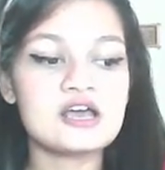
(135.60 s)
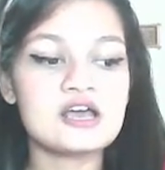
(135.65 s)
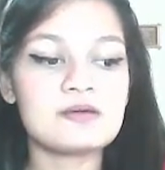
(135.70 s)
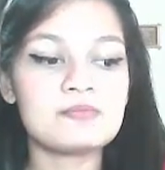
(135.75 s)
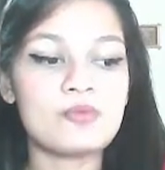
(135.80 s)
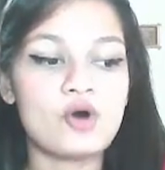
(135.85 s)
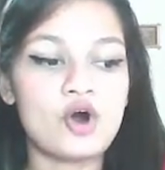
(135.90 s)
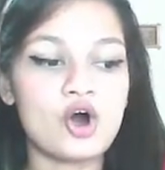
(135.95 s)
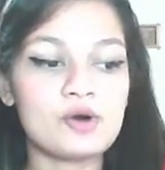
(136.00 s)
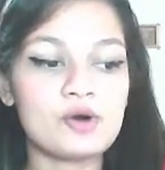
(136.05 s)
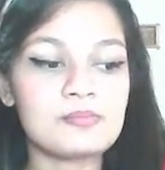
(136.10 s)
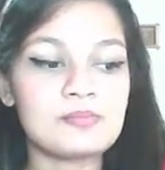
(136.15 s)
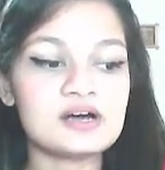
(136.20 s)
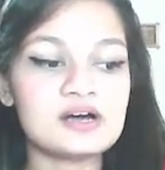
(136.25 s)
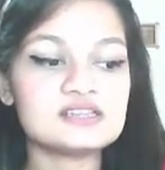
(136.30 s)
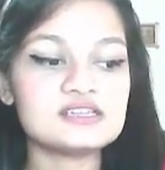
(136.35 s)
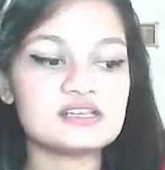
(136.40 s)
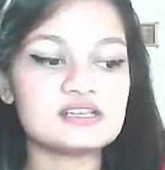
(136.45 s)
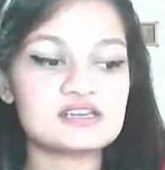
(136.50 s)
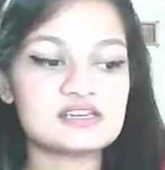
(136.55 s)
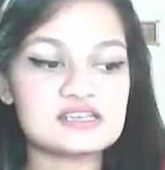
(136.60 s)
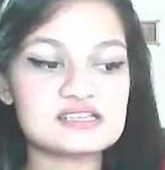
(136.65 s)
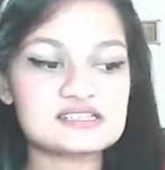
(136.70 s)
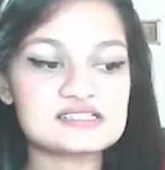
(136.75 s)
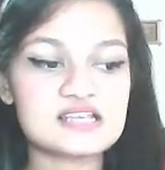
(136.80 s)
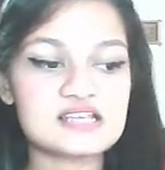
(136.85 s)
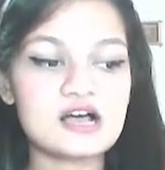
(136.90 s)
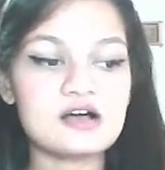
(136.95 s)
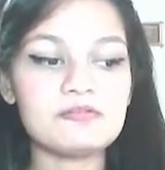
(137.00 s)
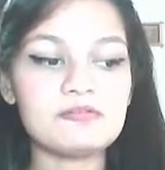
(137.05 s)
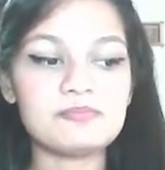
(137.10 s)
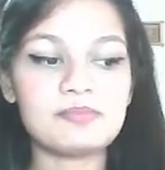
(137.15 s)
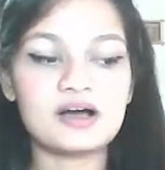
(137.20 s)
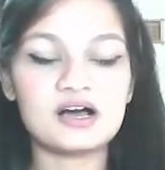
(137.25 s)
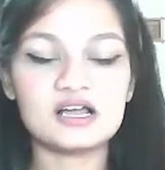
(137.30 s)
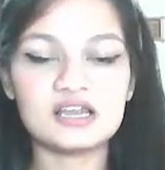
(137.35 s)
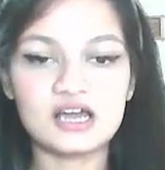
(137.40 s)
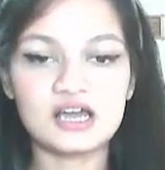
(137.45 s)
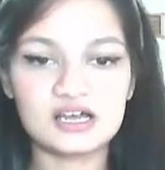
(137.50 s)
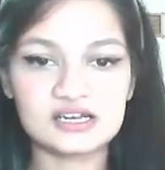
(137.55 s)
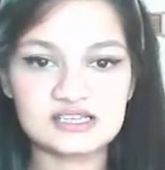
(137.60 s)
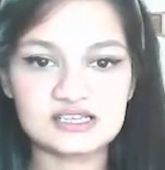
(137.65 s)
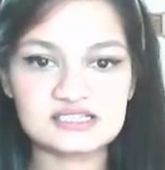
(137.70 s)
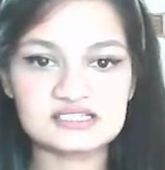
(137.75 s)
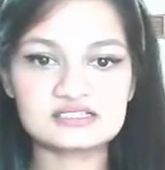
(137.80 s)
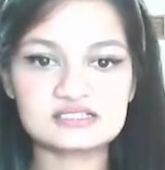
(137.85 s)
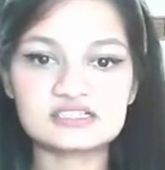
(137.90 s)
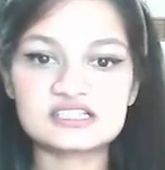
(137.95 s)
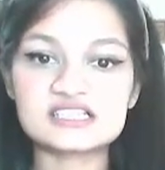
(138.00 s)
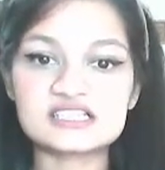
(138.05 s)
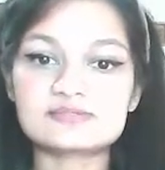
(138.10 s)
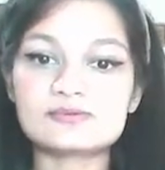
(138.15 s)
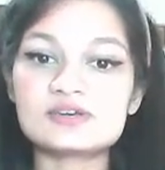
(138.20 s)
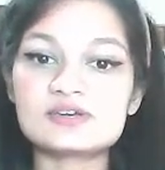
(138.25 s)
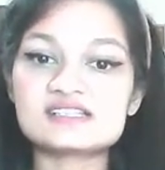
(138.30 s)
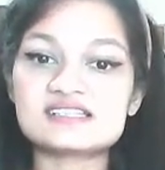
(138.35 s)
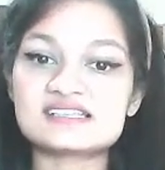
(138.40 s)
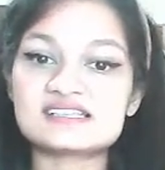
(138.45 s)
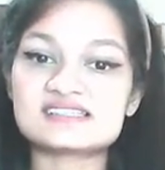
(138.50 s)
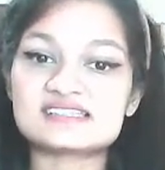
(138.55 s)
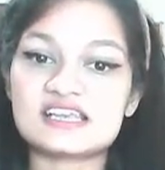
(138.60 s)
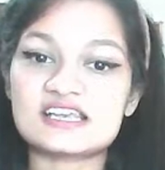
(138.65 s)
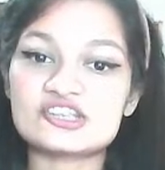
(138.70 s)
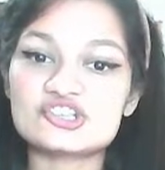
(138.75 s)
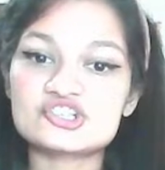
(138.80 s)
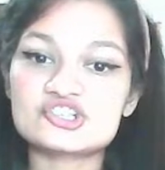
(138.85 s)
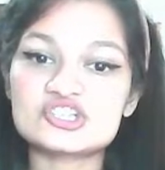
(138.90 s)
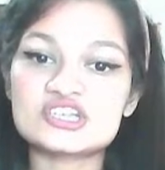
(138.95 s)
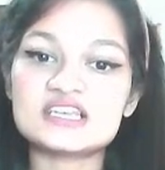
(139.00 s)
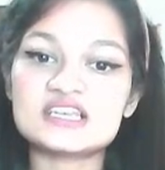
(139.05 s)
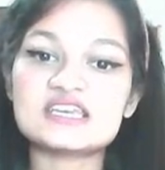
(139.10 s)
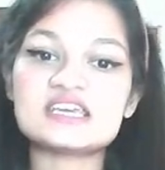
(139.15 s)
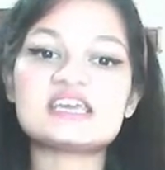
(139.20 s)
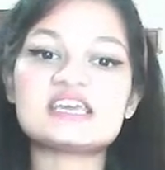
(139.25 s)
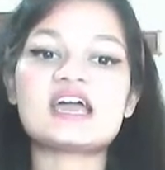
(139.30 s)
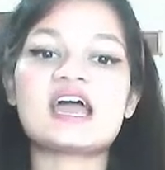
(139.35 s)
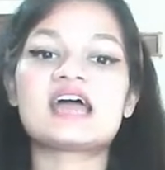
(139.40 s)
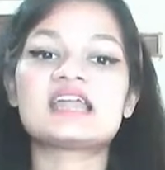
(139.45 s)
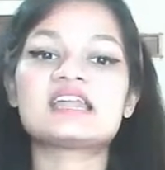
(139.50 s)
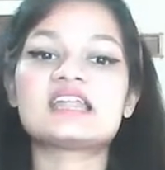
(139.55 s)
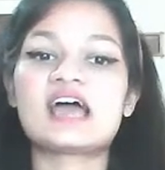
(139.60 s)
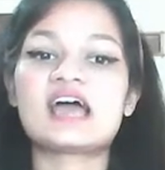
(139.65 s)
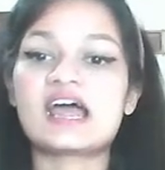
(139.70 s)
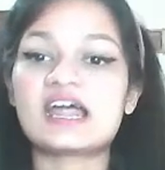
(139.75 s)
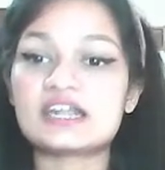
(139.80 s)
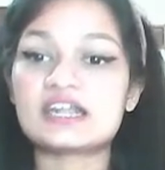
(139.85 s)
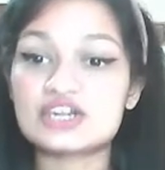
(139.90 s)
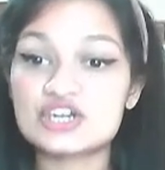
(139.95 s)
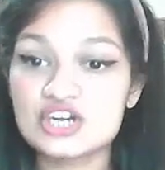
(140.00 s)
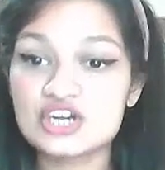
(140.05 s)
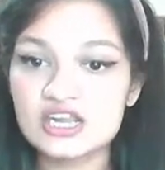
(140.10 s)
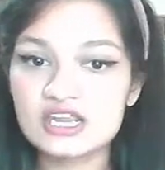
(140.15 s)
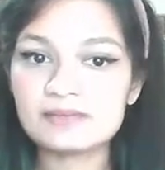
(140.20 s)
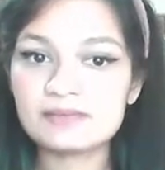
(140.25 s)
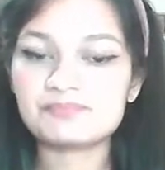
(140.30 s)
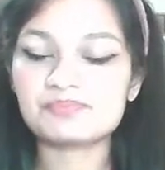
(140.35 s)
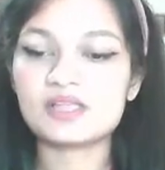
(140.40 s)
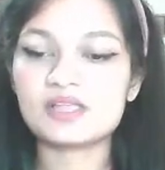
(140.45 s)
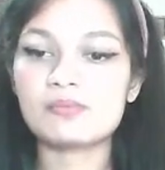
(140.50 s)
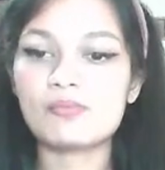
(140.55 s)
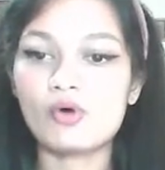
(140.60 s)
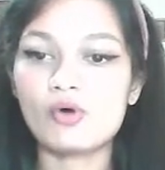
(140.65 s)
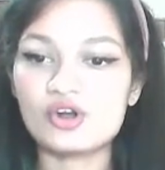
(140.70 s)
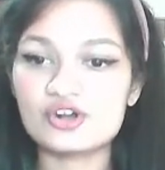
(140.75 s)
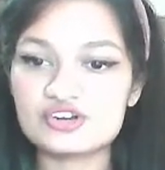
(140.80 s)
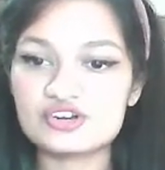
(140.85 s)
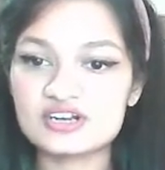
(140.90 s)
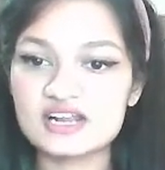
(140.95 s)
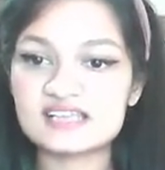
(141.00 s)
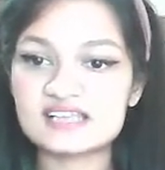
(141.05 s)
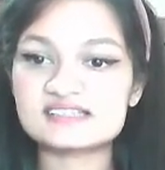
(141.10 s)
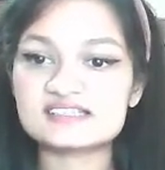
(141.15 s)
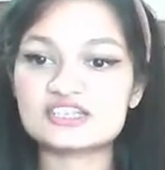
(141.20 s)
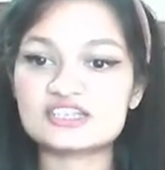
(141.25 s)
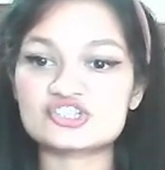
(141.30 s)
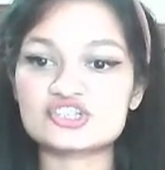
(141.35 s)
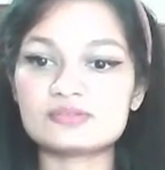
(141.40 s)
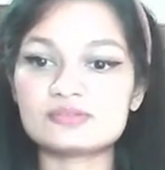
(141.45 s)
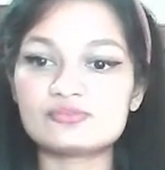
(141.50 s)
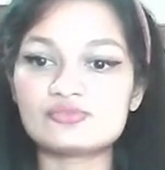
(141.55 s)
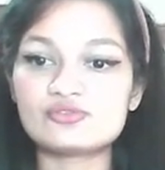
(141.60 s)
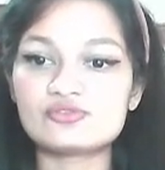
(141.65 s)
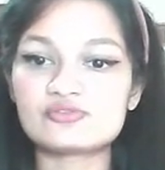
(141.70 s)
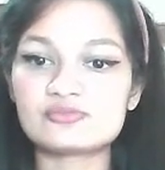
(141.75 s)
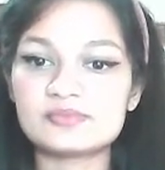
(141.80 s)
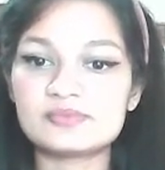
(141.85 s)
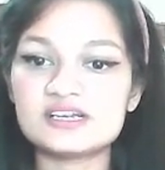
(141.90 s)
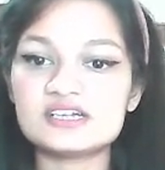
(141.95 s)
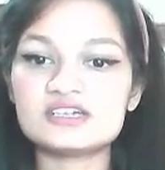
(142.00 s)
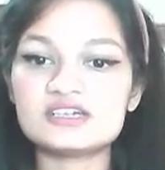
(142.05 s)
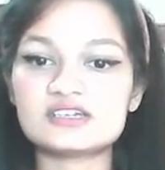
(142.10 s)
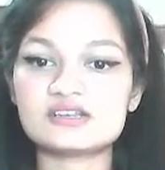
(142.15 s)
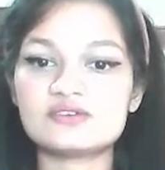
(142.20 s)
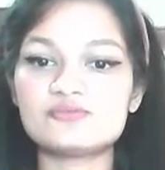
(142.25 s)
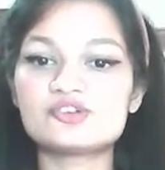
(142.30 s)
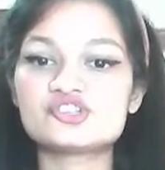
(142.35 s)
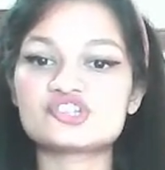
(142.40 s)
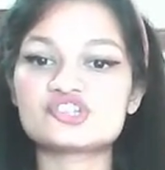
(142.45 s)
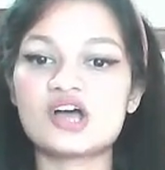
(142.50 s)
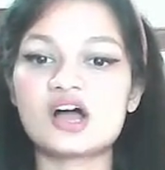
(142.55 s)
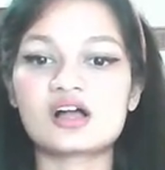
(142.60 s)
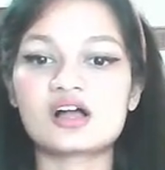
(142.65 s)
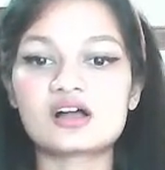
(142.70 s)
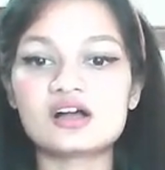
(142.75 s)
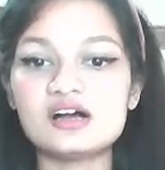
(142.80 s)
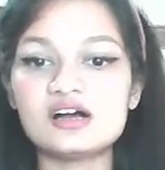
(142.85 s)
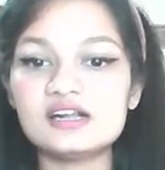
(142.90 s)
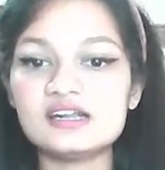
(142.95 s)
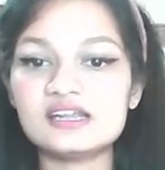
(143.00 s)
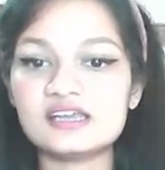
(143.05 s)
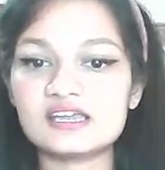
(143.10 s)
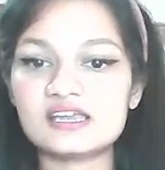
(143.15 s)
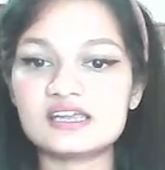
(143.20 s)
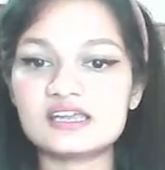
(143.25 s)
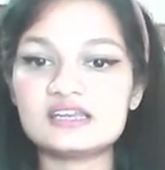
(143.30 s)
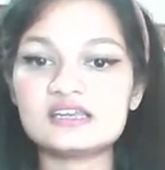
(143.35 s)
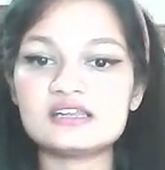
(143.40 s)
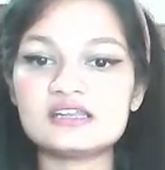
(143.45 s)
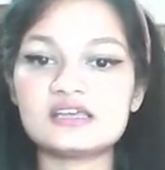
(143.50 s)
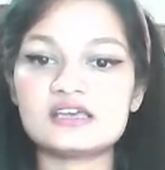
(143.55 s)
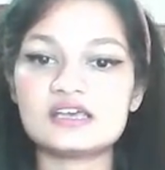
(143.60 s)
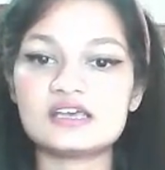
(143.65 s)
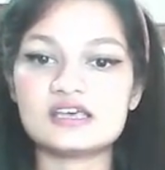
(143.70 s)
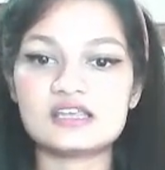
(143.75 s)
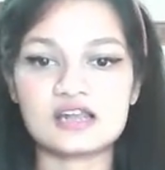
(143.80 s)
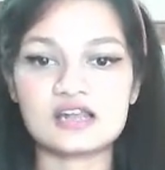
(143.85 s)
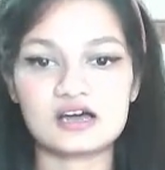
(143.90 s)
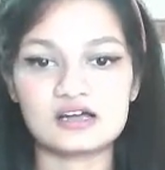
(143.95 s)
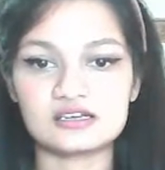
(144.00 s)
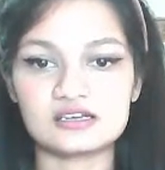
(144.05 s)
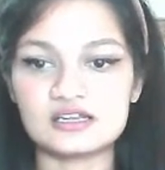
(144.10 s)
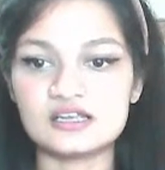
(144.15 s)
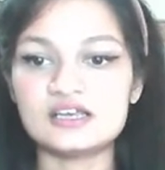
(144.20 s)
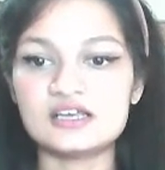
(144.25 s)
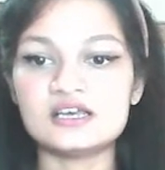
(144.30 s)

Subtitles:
Muhammad Reza Pahlavi. So this was essentially an anti-modernization movement which occurred in Iran.